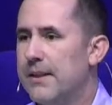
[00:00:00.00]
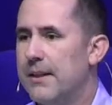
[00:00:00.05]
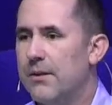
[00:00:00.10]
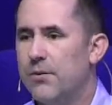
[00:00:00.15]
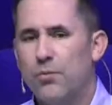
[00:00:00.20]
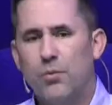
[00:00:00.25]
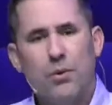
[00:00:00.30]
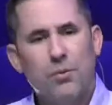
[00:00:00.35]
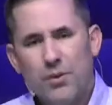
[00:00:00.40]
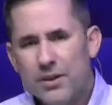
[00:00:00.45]

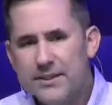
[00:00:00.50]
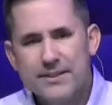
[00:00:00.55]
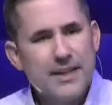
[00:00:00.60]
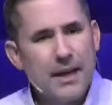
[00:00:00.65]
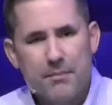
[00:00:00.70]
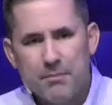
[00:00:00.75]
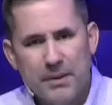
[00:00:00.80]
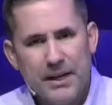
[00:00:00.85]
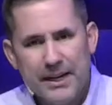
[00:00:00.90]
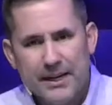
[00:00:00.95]
What does
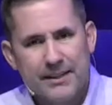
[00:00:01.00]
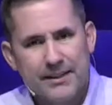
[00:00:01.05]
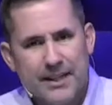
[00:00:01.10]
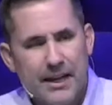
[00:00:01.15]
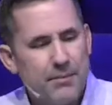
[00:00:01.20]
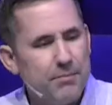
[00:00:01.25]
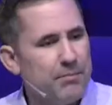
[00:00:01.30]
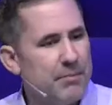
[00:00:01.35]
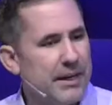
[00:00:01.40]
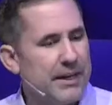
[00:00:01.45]
that mean?
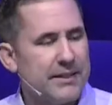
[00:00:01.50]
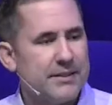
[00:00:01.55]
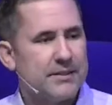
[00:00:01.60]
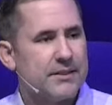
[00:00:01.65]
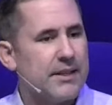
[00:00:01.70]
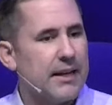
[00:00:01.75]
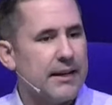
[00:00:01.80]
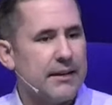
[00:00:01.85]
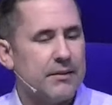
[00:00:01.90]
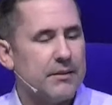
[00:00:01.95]
That means
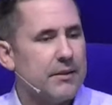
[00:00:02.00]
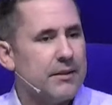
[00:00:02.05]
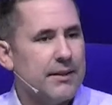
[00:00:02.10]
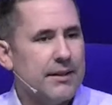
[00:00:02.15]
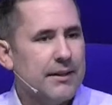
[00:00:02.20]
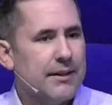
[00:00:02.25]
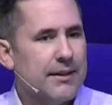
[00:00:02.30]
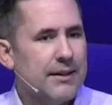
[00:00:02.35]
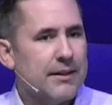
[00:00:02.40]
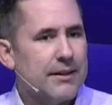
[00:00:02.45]
that
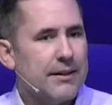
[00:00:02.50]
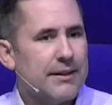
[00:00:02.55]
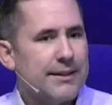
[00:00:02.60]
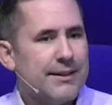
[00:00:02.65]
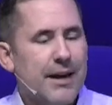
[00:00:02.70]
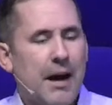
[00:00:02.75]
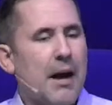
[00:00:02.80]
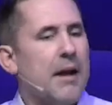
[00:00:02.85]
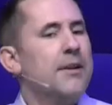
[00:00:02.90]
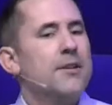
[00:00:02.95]

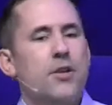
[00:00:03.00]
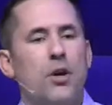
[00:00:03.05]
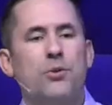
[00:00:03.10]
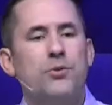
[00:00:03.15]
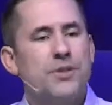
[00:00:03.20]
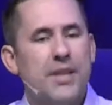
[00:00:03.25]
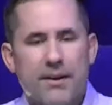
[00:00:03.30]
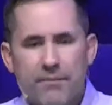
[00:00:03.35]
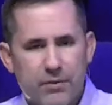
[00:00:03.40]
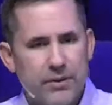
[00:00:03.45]
God
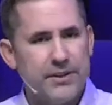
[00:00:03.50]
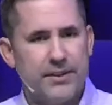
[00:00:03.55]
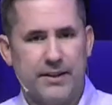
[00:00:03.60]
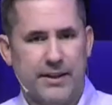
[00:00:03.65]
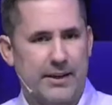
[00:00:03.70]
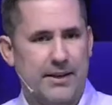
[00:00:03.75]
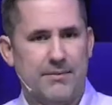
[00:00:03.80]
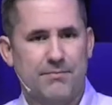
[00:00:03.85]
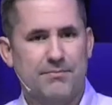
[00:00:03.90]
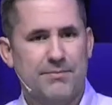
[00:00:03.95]
knows
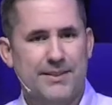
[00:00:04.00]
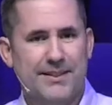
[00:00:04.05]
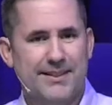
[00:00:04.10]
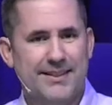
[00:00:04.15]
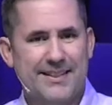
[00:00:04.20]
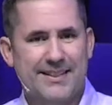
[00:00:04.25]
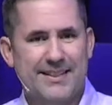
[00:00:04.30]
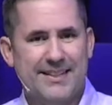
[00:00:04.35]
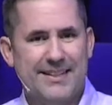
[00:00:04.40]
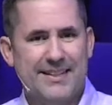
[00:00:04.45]
everything,
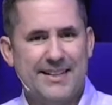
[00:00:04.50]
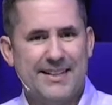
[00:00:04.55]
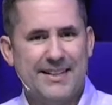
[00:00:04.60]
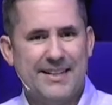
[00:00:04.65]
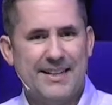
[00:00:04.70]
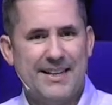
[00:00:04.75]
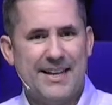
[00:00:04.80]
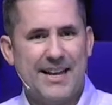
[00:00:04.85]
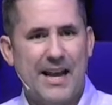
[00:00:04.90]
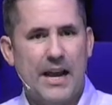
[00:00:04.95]

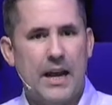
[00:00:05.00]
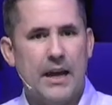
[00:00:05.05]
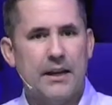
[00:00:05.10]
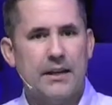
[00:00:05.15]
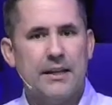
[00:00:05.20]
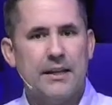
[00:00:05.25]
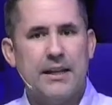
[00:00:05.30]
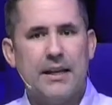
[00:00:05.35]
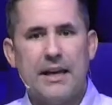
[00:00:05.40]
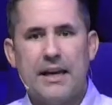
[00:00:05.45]

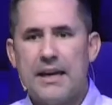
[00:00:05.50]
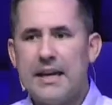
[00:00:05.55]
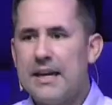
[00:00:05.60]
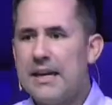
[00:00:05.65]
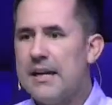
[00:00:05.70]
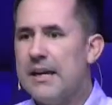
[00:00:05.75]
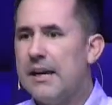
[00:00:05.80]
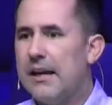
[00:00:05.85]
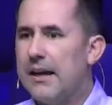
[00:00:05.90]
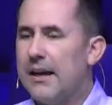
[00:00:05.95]
and
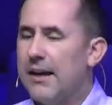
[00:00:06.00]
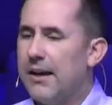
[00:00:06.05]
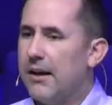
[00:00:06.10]
He